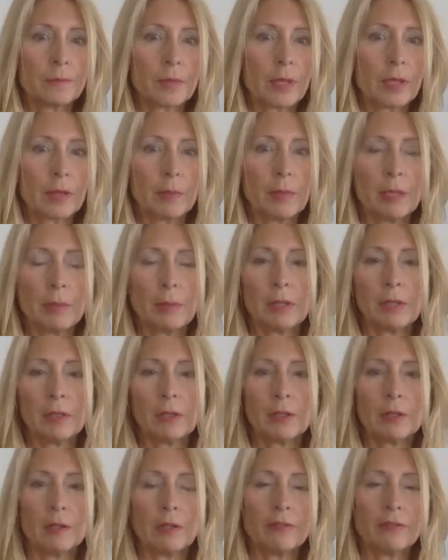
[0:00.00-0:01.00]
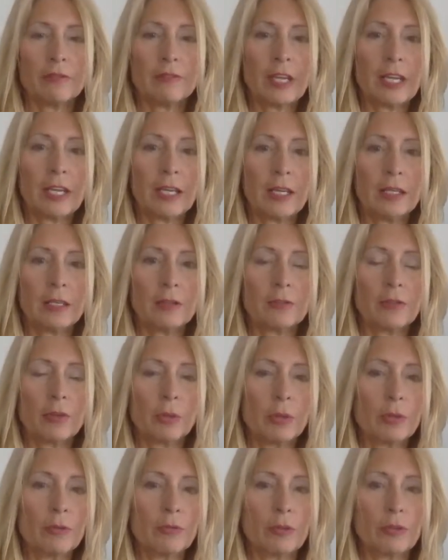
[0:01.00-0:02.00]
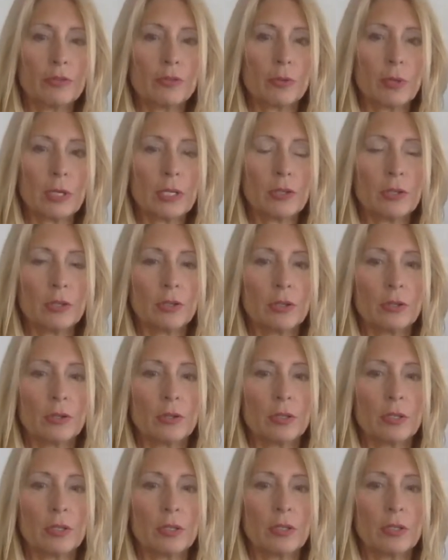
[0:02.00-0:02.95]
like maybe the fan of the refrigerator,